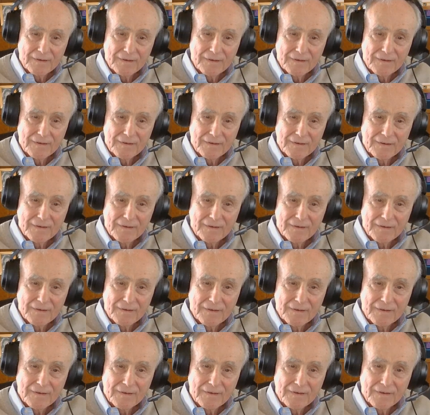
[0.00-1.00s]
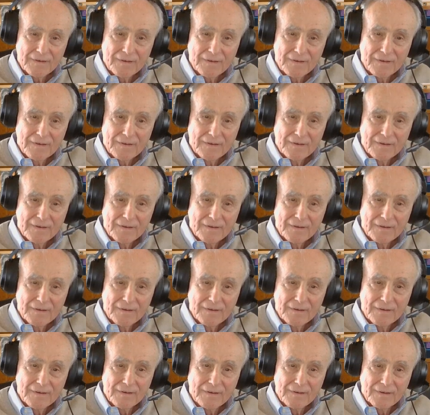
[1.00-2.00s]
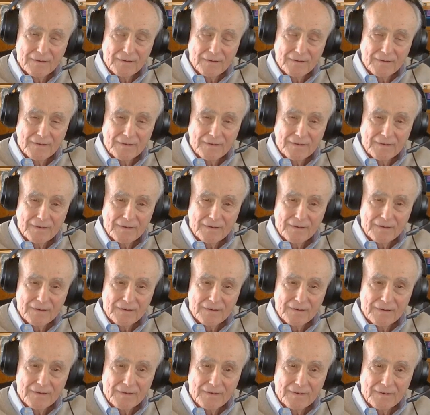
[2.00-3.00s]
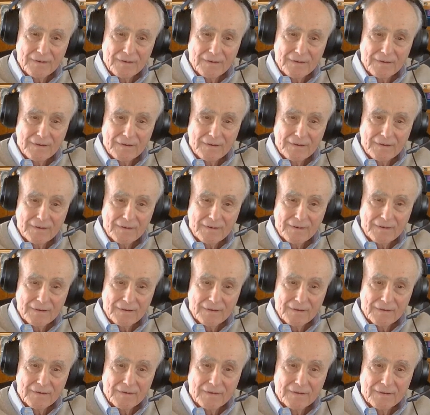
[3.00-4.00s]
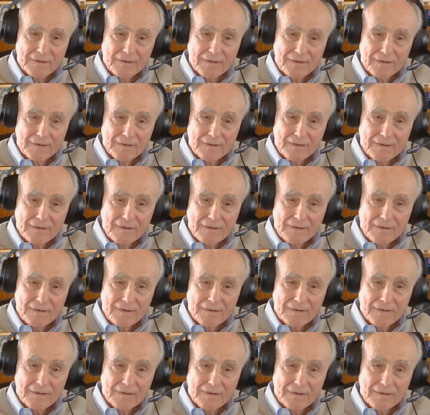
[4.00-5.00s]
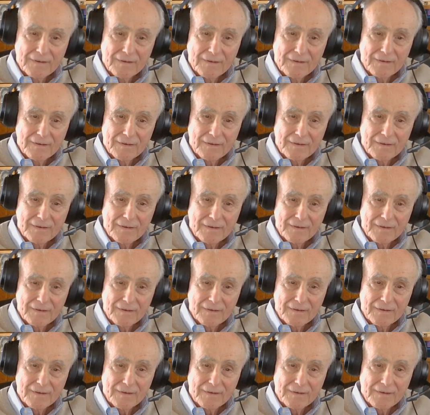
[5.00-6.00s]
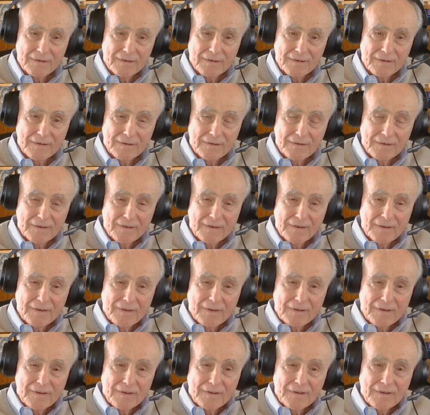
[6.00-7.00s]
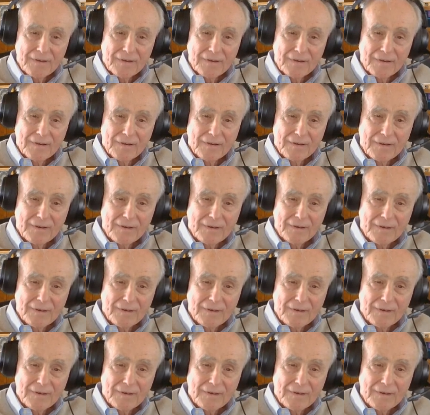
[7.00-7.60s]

The person shown says nothing.